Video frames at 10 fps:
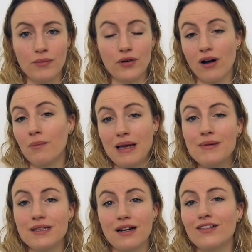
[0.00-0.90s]
There are
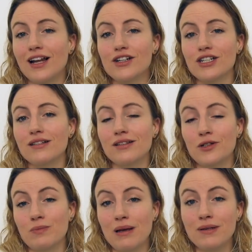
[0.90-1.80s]
babies that have allergies, and
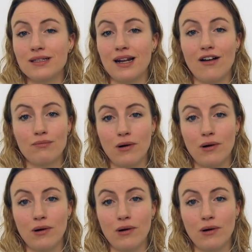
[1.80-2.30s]
there's babies that have